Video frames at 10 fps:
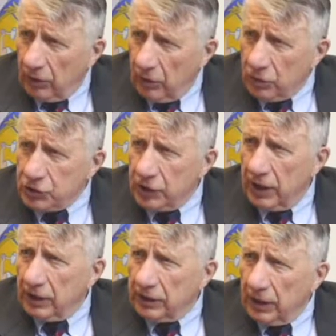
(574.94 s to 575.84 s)

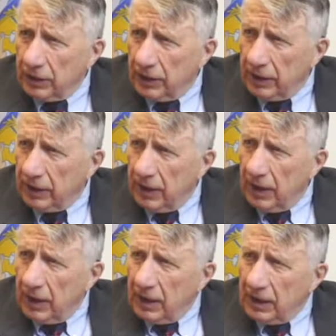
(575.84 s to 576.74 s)
negotiate and
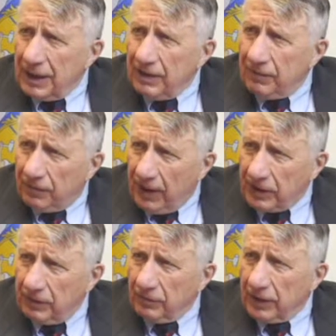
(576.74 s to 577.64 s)

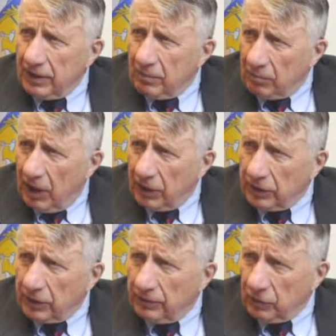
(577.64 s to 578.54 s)
effectively
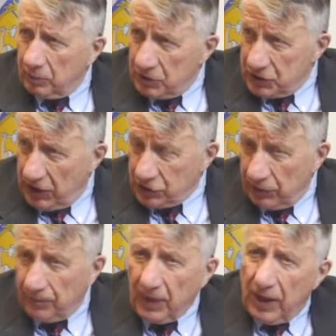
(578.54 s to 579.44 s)
bargain for
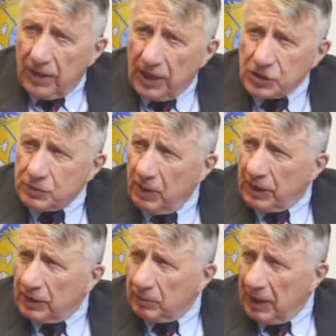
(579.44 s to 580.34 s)
protection. That's
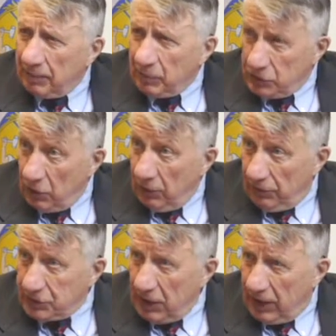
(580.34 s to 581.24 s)
been in the papers all
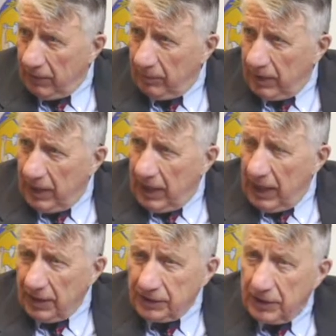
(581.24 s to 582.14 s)
the time,
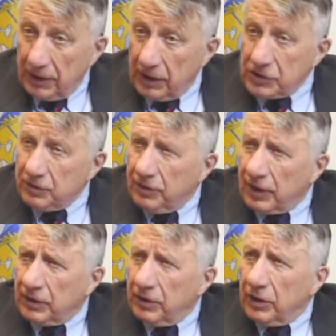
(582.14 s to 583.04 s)
and it's
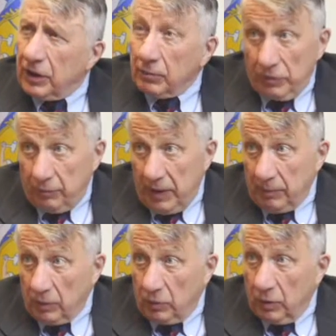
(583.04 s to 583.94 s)
affected the number of
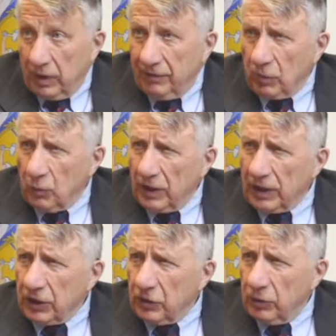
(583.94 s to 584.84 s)
people who are even
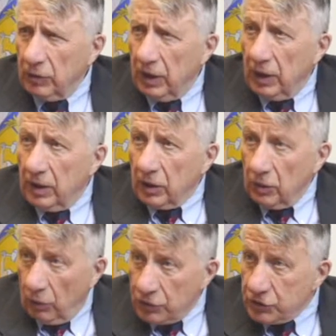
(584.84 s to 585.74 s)
willing to
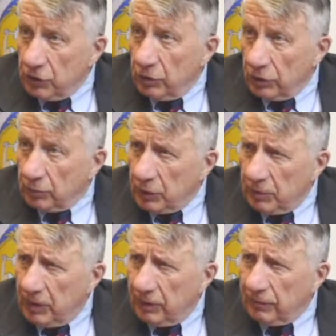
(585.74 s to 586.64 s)
go to school to
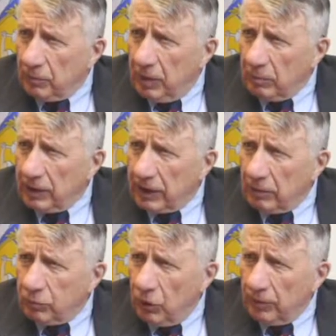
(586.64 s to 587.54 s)
prepare for public
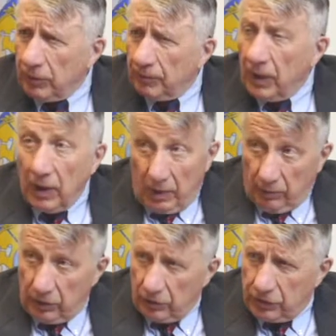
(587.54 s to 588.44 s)
employment.
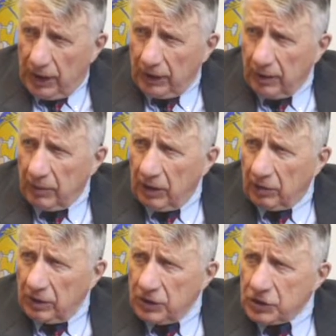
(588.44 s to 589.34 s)
But you're telling me,
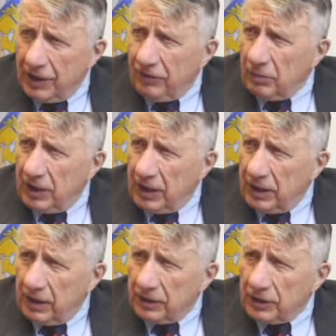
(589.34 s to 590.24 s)
or at least giving me a
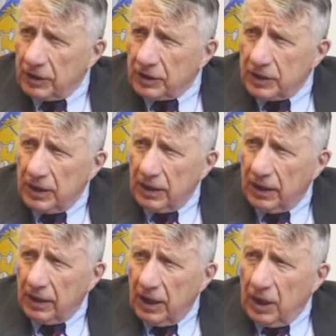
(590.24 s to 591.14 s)
hint, that
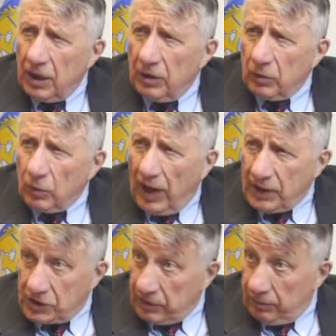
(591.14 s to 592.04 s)
the
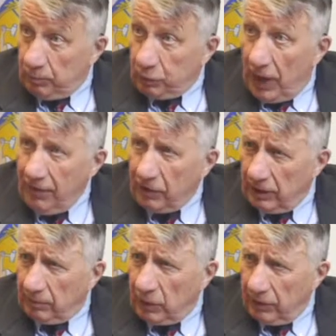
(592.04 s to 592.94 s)
rights of private
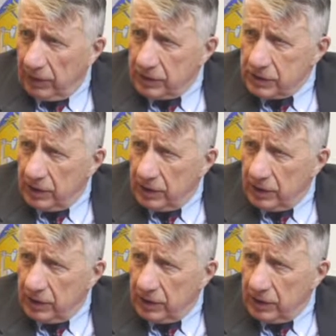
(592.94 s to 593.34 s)
employees